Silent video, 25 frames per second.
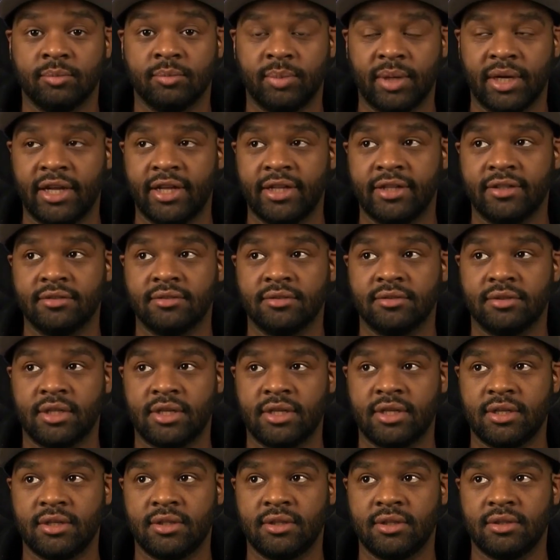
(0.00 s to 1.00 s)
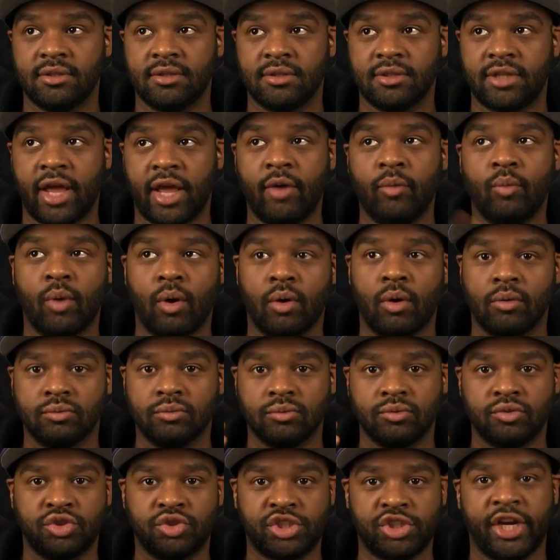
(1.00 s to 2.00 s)
But they
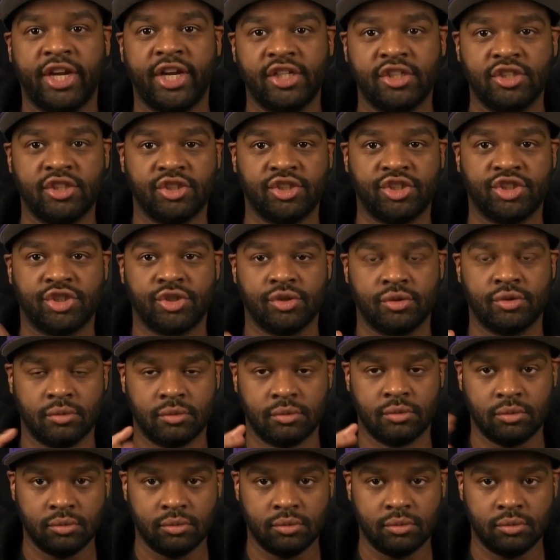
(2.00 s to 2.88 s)
won't change